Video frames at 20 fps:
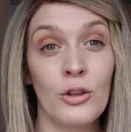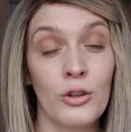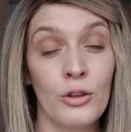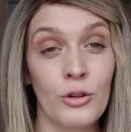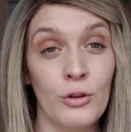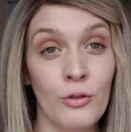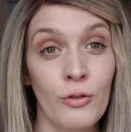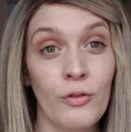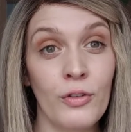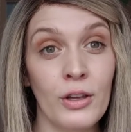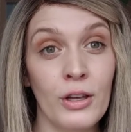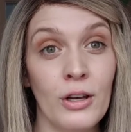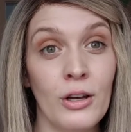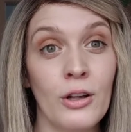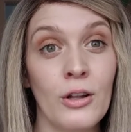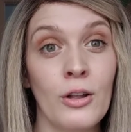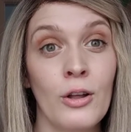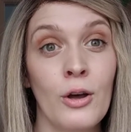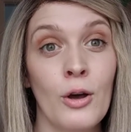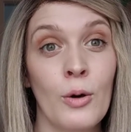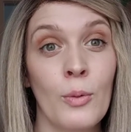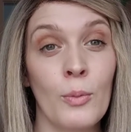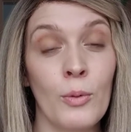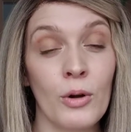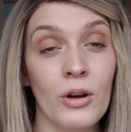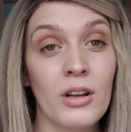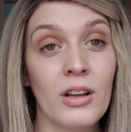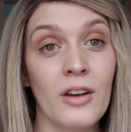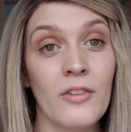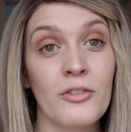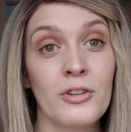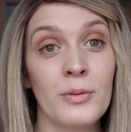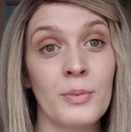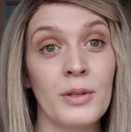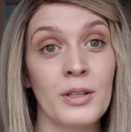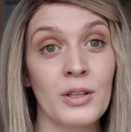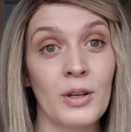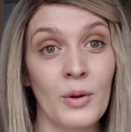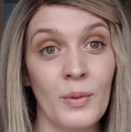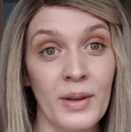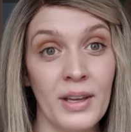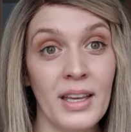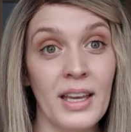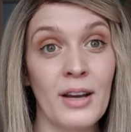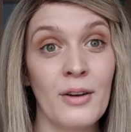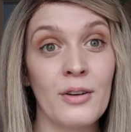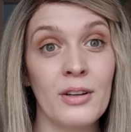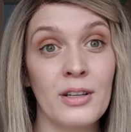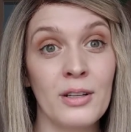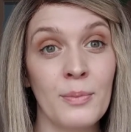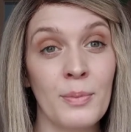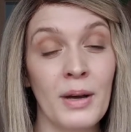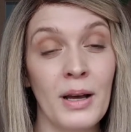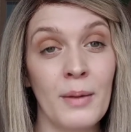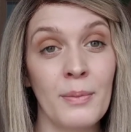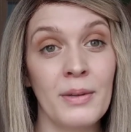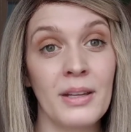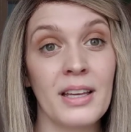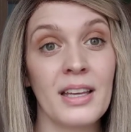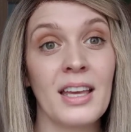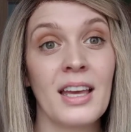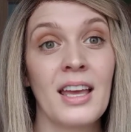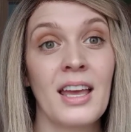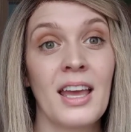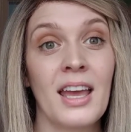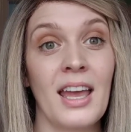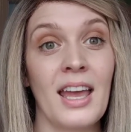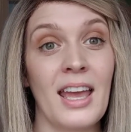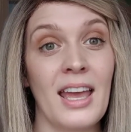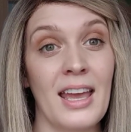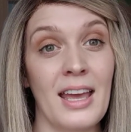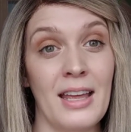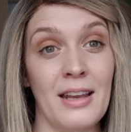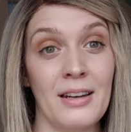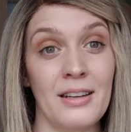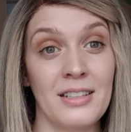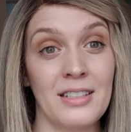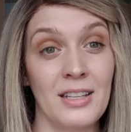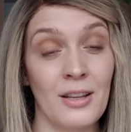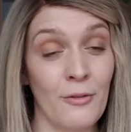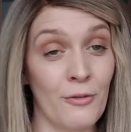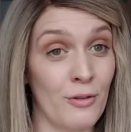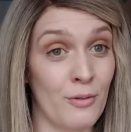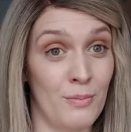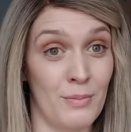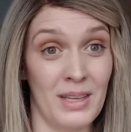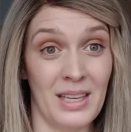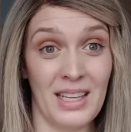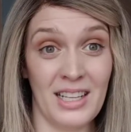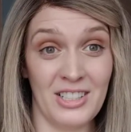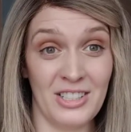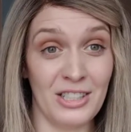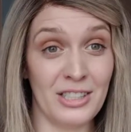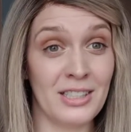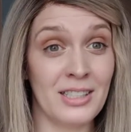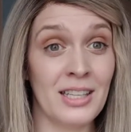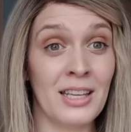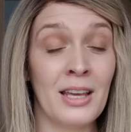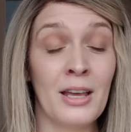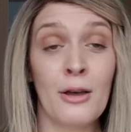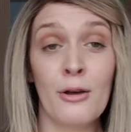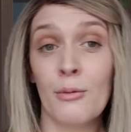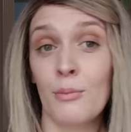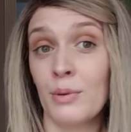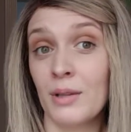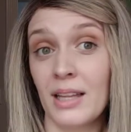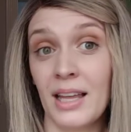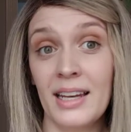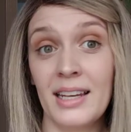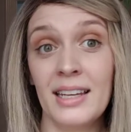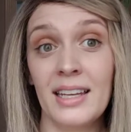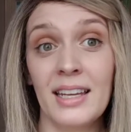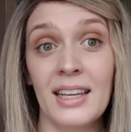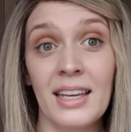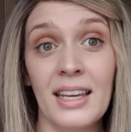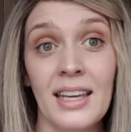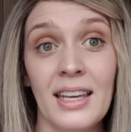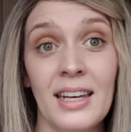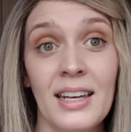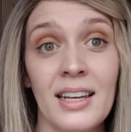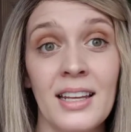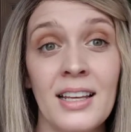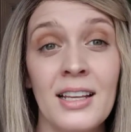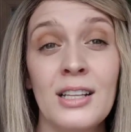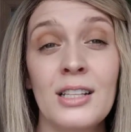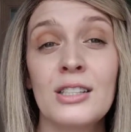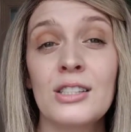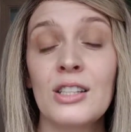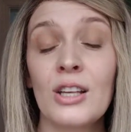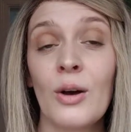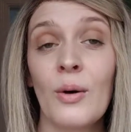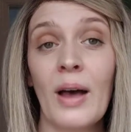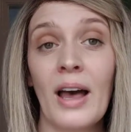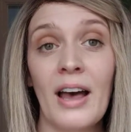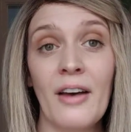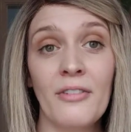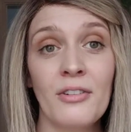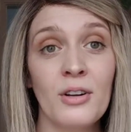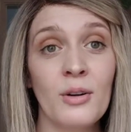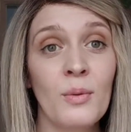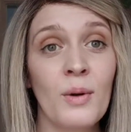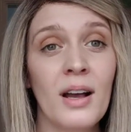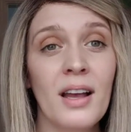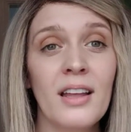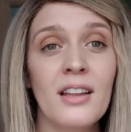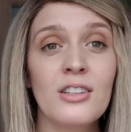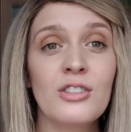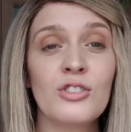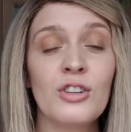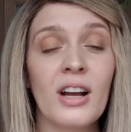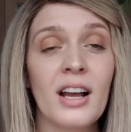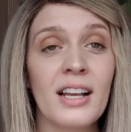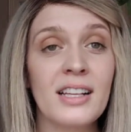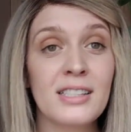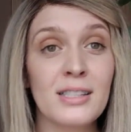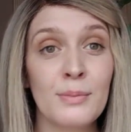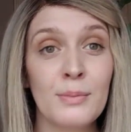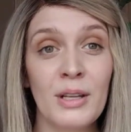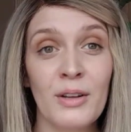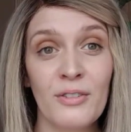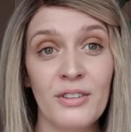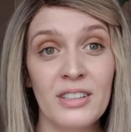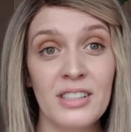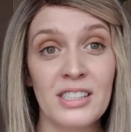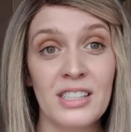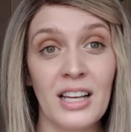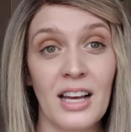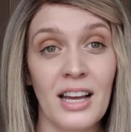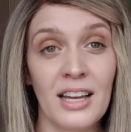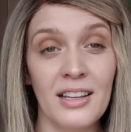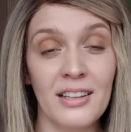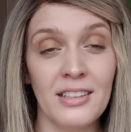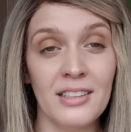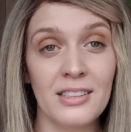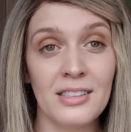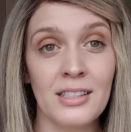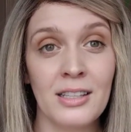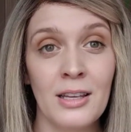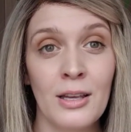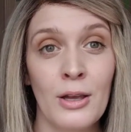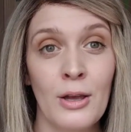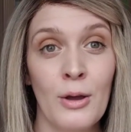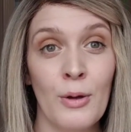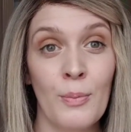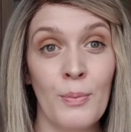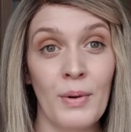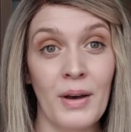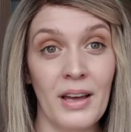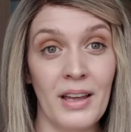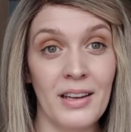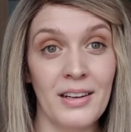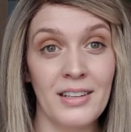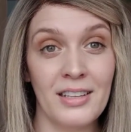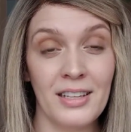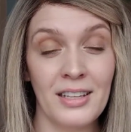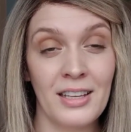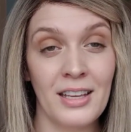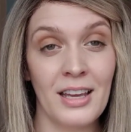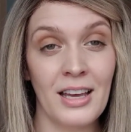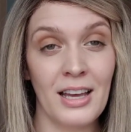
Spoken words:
you feel more comfortable going out into public, and for me, just blending in. So after a while, try some different styles, but